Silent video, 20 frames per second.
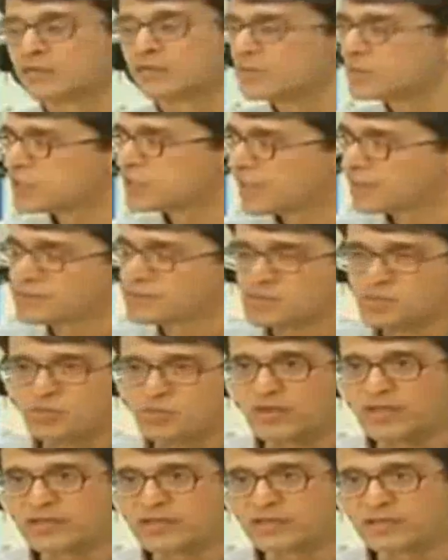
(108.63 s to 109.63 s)
which helps
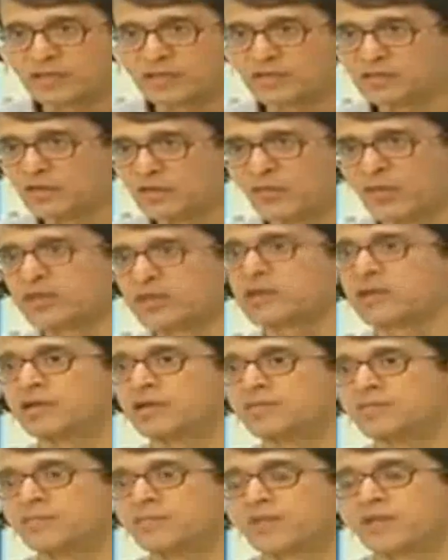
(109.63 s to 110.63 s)
to run the
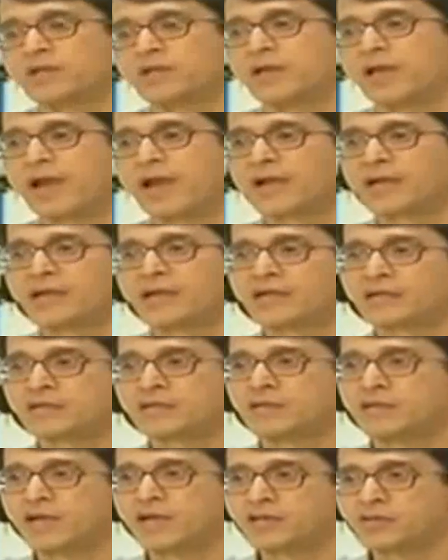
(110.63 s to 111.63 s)
vehicle and it
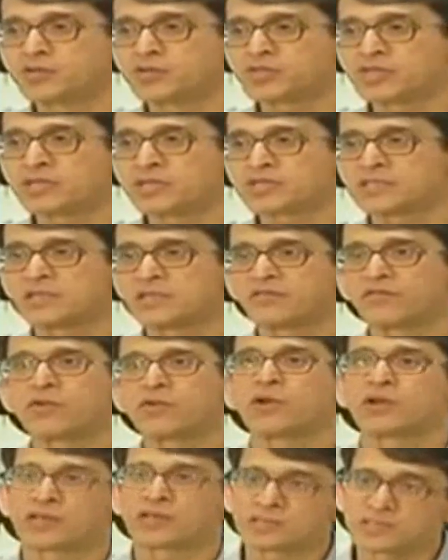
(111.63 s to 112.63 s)
reduces the
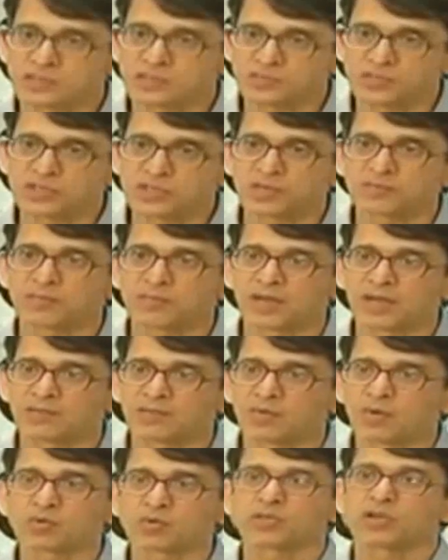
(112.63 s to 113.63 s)
fuel consumption by
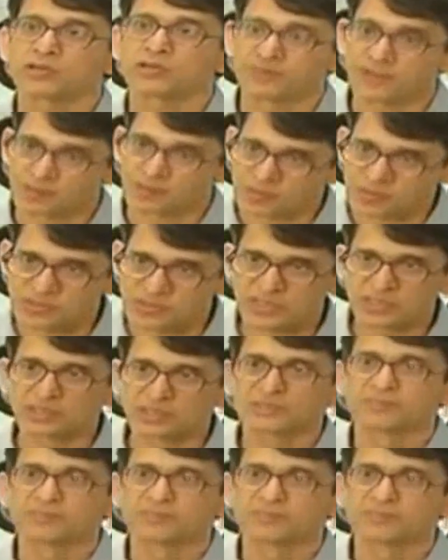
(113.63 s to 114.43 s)
about 35%.